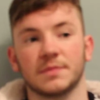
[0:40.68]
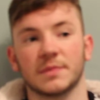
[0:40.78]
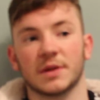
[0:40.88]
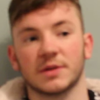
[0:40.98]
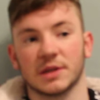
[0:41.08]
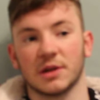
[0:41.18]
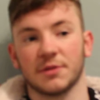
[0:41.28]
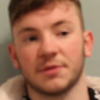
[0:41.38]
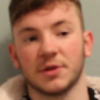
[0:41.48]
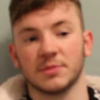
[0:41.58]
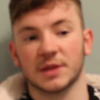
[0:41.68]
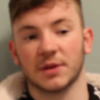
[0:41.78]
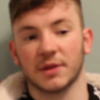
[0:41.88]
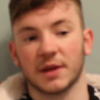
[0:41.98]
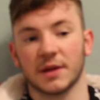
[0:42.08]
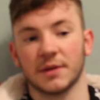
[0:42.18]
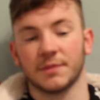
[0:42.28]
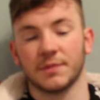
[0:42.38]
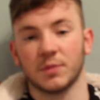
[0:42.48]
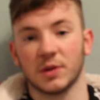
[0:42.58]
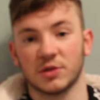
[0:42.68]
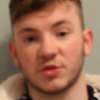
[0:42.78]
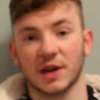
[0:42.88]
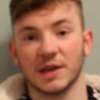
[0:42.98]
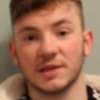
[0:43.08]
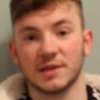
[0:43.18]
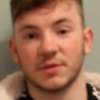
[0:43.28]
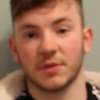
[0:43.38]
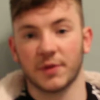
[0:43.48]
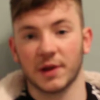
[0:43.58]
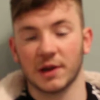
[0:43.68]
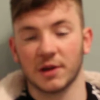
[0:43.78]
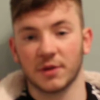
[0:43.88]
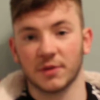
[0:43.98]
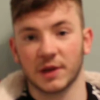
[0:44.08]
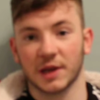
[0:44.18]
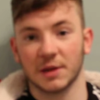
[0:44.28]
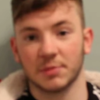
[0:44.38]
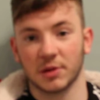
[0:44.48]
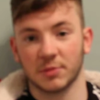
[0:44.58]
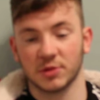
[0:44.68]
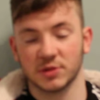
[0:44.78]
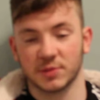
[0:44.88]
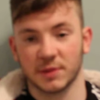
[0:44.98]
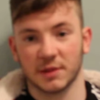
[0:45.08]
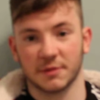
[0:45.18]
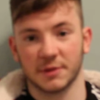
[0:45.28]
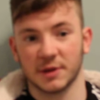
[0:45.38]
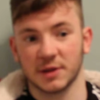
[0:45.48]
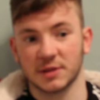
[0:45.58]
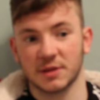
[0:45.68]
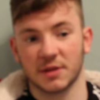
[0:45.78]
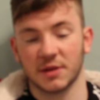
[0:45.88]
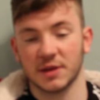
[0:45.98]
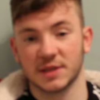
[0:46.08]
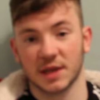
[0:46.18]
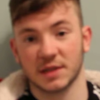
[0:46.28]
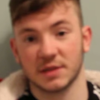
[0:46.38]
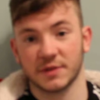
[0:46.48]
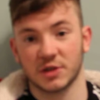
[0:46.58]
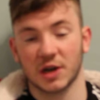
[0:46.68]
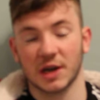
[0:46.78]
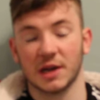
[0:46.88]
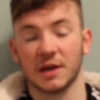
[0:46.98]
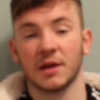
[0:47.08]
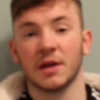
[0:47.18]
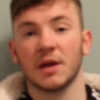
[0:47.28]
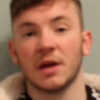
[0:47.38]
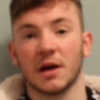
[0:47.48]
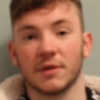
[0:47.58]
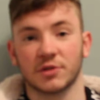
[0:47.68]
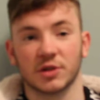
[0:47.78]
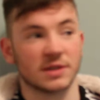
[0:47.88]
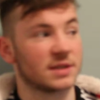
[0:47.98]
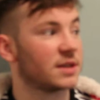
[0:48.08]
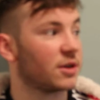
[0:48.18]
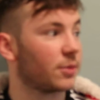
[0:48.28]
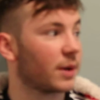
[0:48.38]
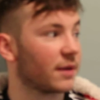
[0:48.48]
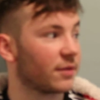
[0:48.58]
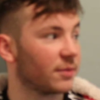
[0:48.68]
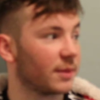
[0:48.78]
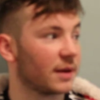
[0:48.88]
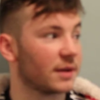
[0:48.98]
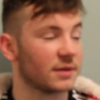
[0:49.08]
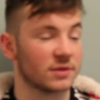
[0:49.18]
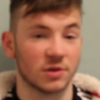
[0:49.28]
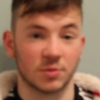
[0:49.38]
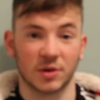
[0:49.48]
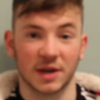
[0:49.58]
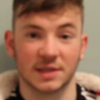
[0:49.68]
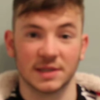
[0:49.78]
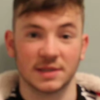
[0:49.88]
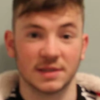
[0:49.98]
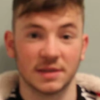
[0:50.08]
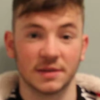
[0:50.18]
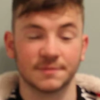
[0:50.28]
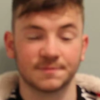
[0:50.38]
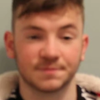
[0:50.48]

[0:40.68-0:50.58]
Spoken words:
there is a lot of films out there with trailers that reveal a lot of the key plot points within the first 30 seconds of a trailer, I've tried to steer away from that sort of practice, and